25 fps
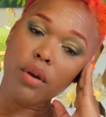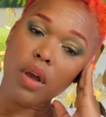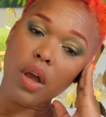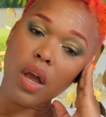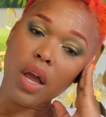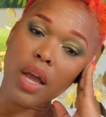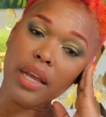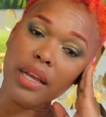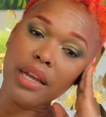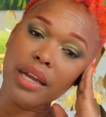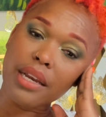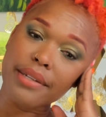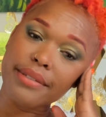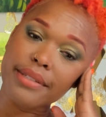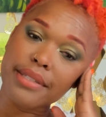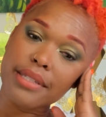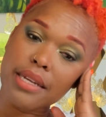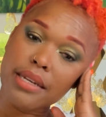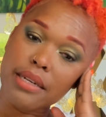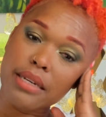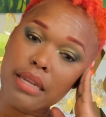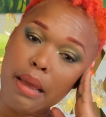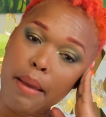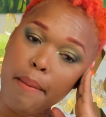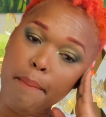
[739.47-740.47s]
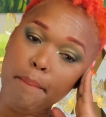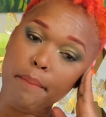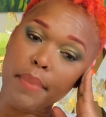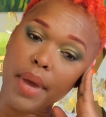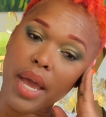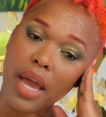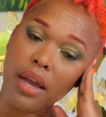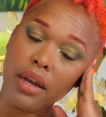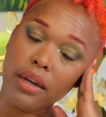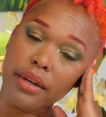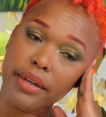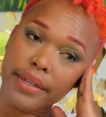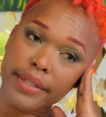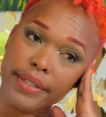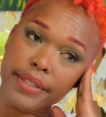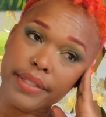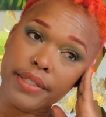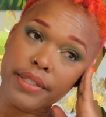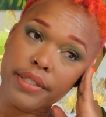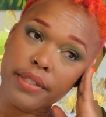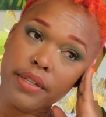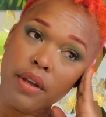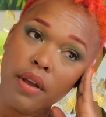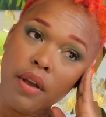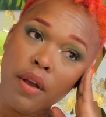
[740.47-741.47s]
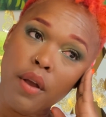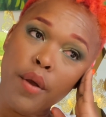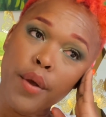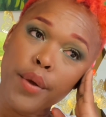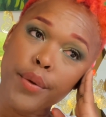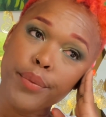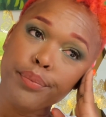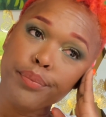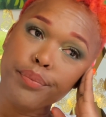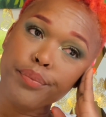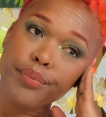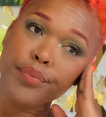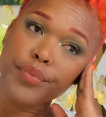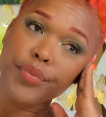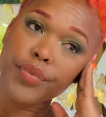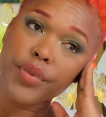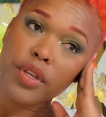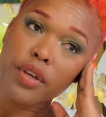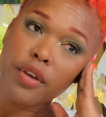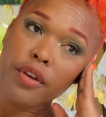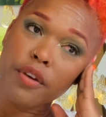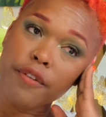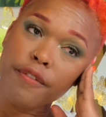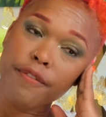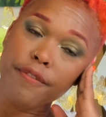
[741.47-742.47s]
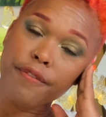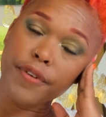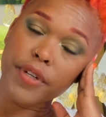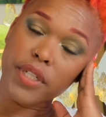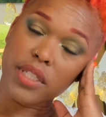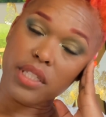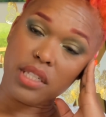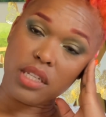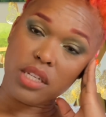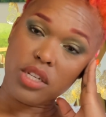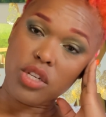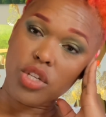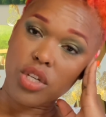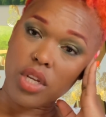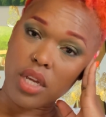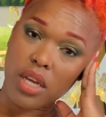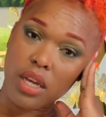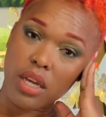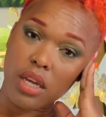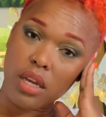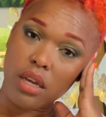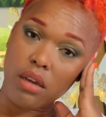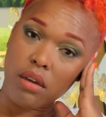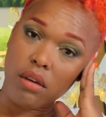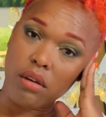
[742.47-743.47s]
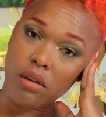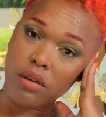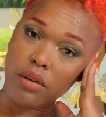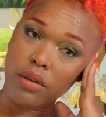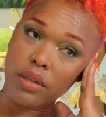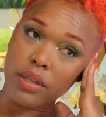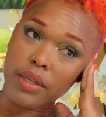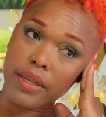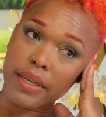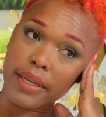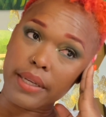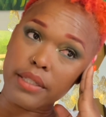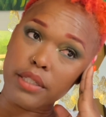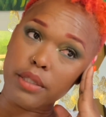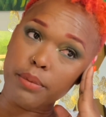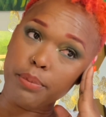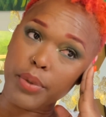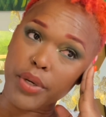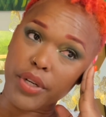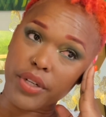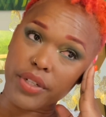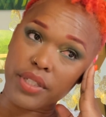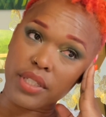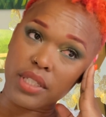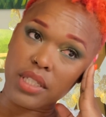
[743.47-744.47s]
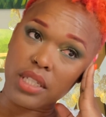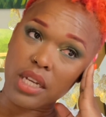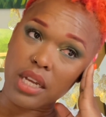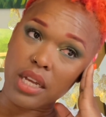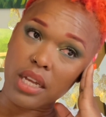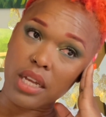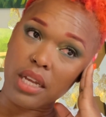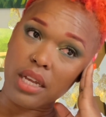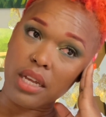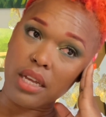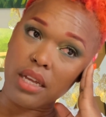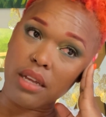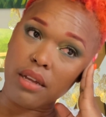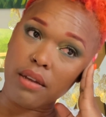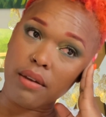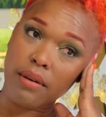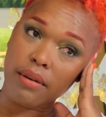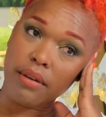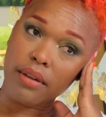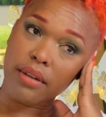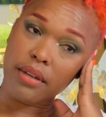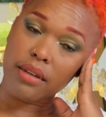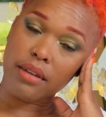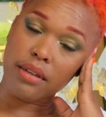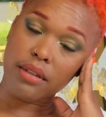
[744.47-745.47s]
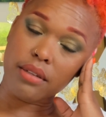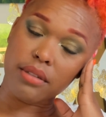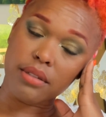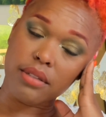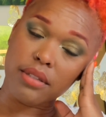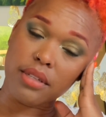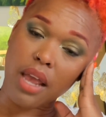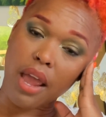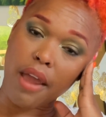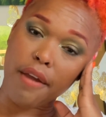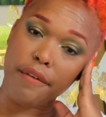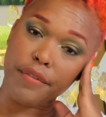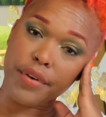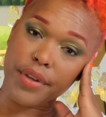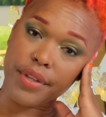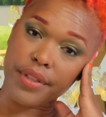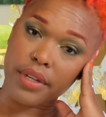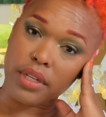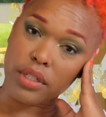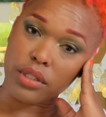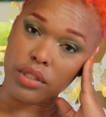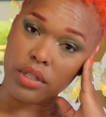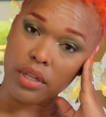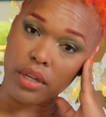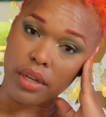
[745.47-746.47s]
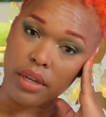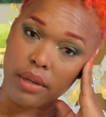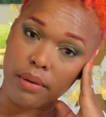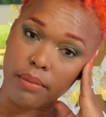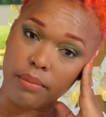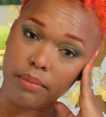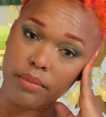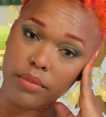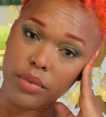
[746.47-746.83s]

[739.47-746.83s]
I gotta send him back, because for CJ, his birthday is everything to him.